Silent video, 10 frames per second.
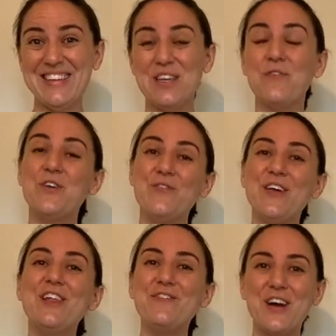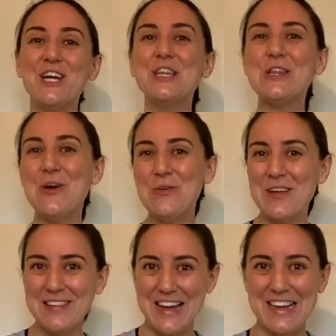So if you feel a very
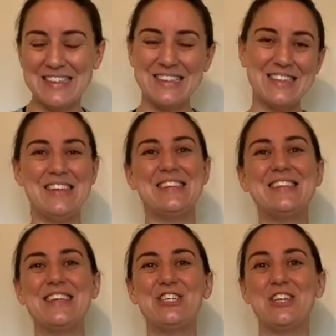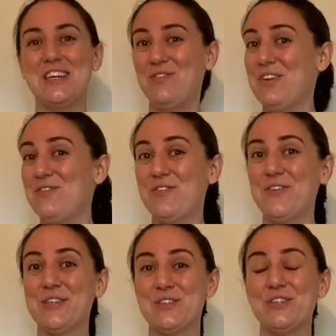localized sensation, even if it
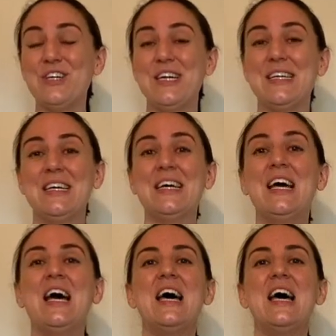feels good,